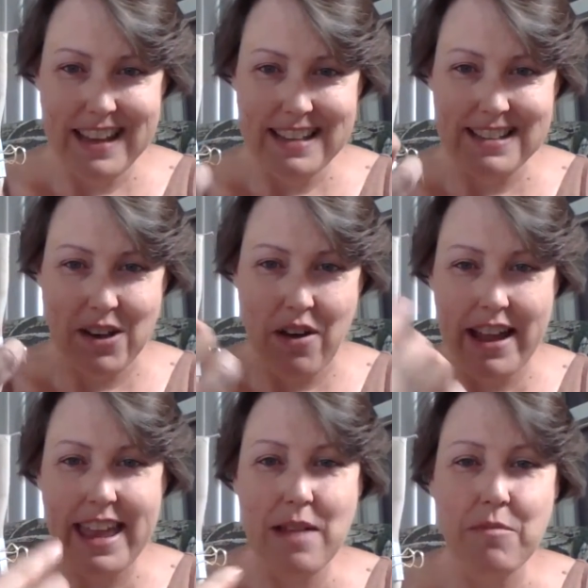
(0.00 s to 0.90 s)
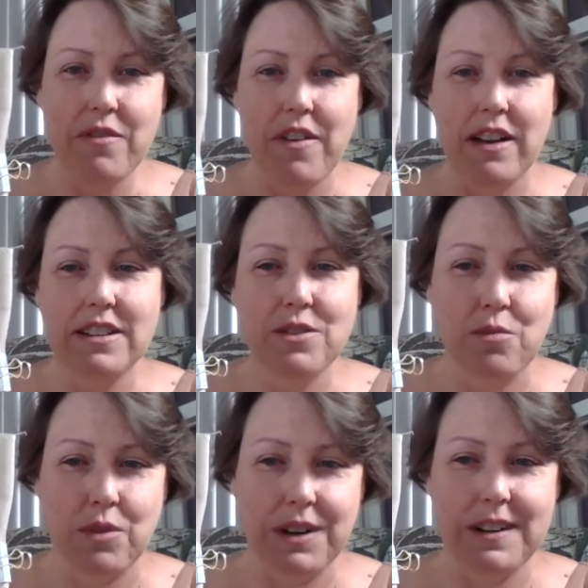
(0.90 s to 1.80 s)
So I can move on to the
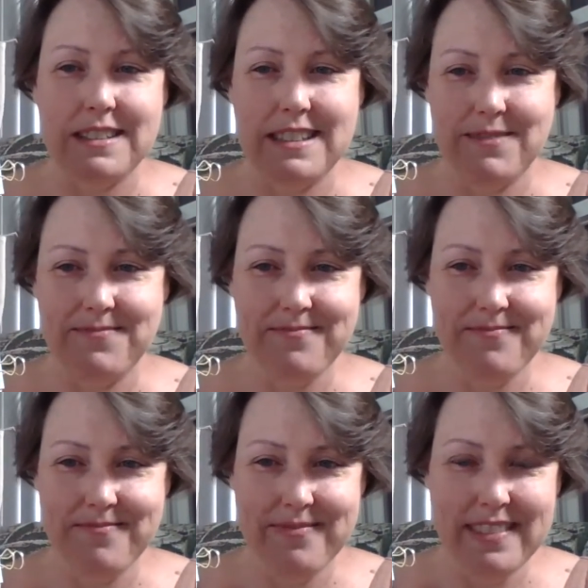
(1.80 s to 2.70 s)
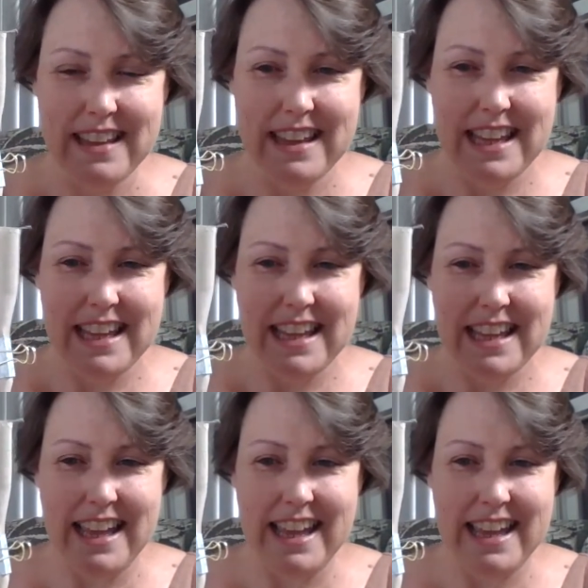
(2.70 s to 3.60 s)
words
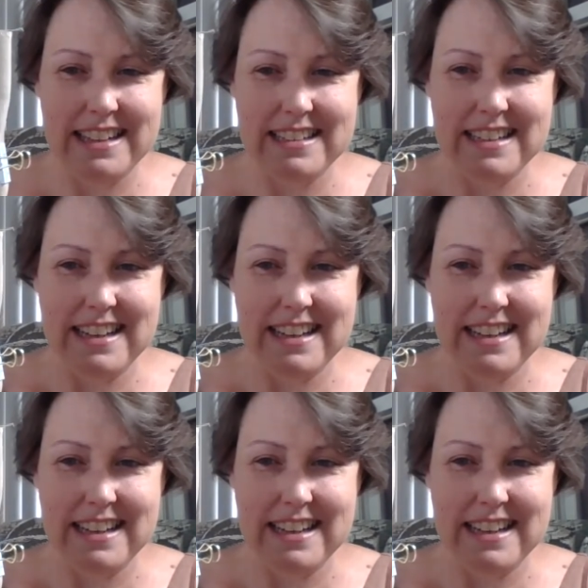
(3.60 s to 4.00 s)
and